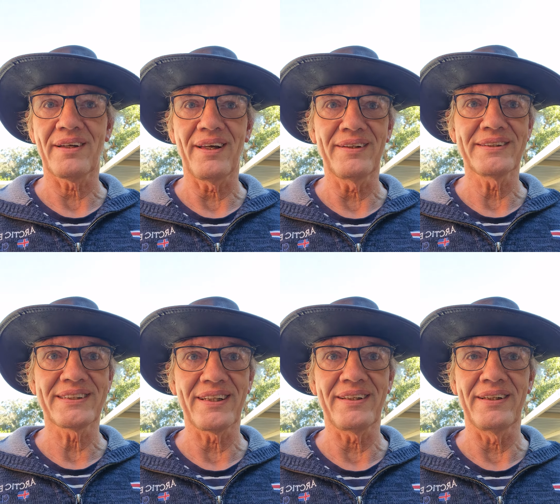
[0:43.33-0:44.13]
in
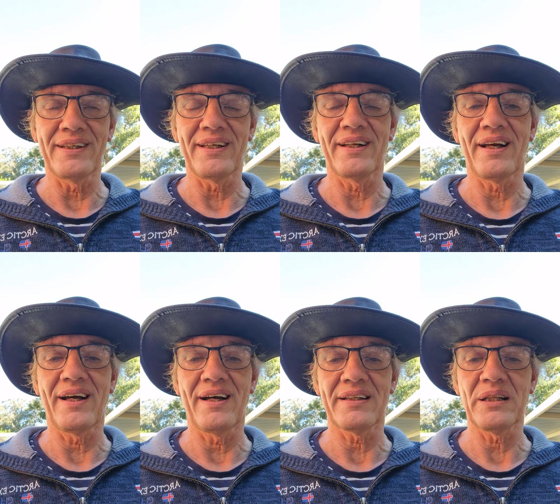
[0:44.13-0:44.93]
Sydney in the
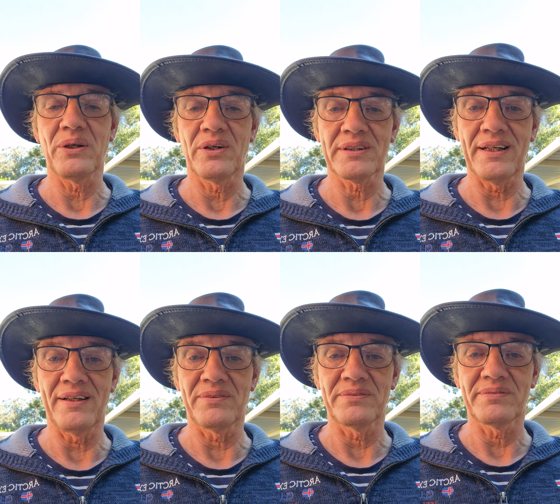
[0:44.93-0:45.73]
hard
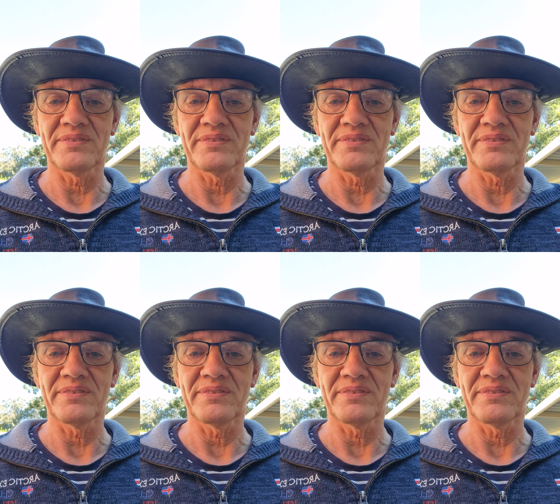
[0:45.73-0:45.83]
lockdown.